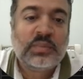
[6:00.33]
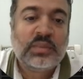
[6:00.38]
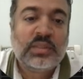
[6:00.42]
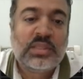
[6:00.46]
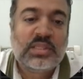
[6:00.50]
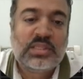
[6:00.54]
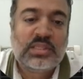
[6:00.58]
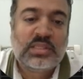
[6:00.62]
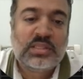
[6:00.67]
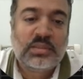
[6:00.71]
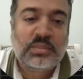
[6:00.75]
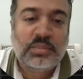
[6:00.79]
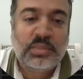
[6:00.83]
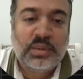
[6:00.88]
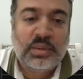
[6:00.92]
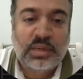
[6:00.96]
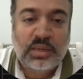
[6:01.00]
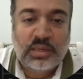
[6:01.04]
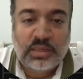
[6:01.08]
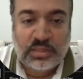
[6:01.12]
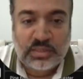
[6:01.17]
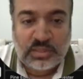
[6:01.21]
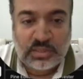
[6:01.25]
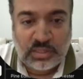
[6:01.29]
this is a
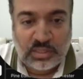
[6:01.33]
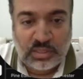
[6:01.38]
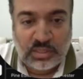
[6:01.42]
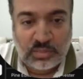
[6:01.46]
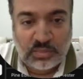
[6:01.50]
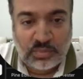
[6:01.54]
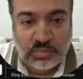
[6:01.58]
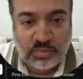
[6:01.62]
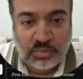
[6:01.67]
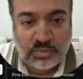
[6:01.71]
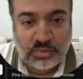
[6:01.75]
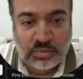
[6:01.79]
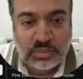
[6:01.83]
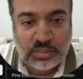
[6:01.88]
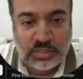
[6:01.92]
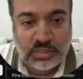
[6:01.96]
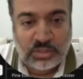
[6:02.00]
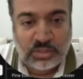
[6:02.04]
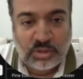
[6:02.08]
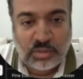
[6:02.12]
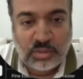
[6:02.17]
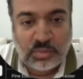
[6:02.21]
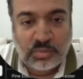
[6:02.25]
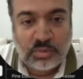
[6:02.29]
bigger setup. You see
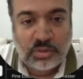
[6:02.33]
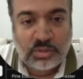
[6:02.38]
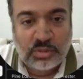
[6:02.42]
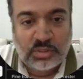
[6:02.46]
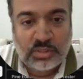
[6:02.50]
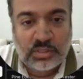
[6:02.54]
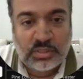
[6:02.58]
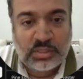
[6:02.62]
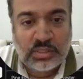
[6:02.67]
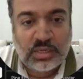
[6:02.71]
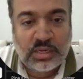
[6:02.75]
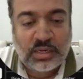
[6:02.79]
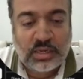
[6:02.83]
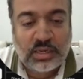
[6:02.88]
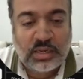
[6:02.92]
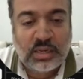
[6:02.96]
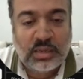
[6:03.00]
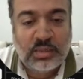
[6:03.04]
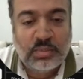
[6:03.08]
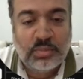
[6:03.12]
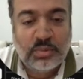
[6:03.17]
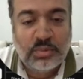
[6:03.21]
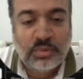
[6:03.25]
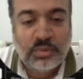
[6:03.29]
stop loss is
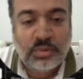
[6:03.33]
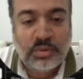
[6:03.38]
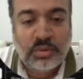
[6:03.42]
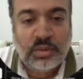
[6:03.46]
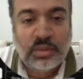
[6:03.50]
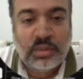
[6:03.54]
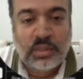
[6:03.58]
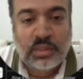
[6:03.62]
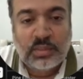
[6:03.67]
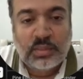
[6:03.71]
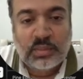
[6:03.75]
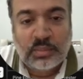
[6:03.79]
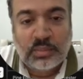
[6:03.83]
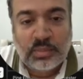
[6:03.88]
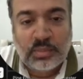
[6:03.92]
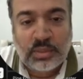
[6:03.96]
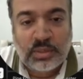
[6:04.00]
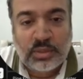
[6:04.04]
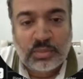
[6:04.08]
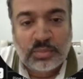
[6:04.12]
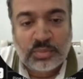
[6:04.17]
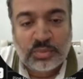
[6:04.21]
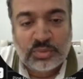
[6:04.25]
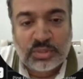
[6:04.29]
slightly more,
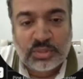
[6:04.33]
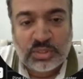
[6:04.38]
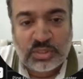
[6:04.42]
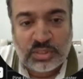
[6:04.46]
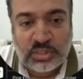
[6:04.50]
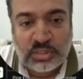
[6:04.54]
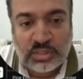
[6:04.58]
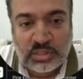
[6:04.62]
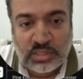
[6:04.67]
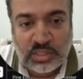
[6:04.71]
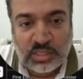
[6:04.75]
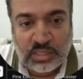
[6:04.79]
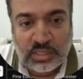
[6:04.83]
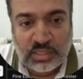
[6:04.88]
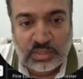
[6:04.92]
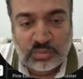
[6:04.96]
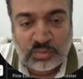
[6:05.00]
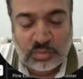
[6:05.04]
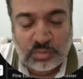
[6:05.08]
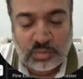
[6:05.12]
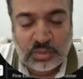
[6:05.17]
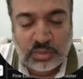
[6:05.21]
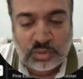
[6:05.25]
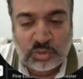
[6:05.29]
but your position size
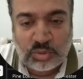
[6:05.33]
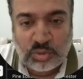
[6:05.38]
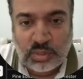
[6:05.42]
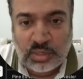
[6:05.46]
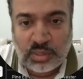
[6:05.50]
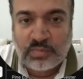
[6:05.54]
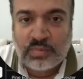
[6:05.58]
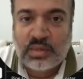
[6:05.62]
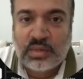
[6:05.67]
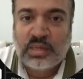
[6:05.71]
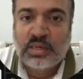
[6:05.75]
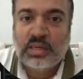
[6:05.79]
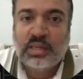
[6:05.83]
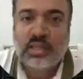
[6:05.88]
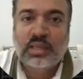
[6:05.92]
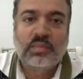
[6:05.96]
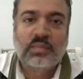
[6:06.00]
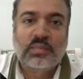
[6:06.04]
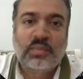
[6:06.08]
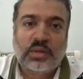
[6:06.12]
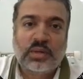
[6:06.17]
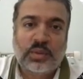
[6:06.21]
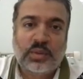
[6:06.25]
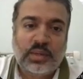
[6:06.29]
would be. So every
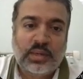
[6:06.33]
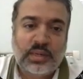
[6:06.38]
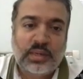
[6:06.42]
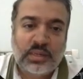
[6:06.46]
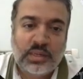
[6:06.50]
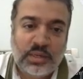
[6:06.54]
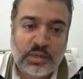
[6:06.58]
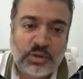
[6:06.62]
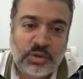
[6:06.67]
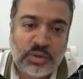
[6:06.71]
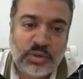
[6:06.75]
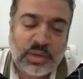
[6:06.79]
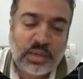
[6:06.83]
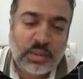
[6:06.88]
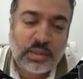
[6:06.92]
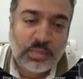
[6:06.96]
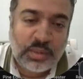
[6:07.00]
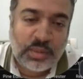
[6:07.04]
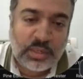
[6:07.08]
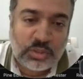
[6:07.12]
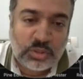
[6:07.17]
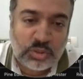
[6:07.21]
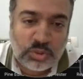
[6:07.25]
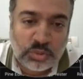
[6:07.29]
time when you enter a trade,
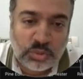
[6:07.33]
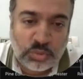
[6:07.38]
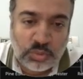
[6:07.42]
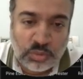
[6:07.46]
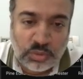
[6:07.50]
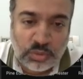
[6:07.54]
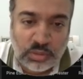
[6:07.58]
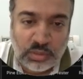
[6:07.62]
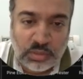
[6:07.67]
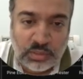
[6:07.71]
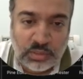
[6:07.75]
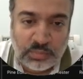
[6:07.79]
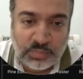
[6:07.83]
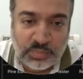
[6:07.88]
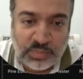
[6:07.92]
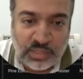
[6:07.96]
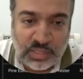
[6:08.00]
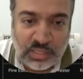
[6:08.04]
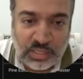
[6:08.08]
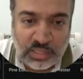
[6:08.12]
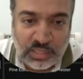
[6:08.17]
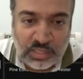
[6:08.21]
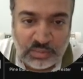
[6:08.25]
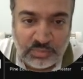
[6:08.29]
make sure
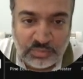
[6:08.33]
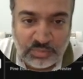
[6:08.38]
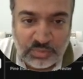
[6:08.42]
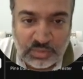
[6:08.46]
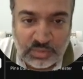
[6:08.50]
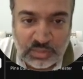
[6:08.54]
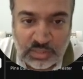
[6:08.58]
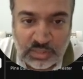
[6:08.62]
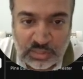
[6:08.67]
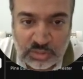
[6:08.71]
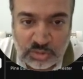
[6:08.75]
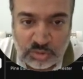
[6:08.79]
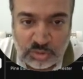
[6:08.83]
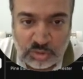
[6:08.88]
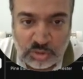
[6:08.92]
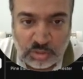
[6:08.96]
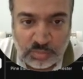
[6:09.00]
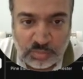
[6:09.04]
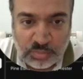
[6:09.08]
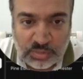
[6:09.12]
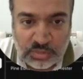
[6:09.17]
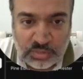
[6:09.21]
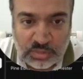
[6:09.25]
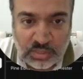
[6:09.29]
if this
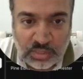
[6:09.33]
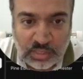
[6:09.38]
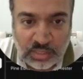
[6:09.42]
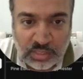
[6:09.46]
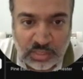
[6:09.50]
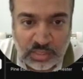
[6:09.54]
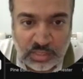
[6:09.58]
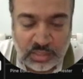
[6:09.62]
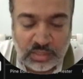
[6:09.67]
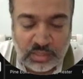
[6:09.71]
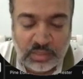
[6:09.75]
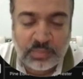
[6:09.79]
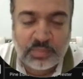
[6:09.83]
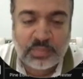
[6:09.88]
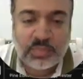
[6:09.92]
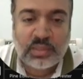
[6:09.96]
stop is hit,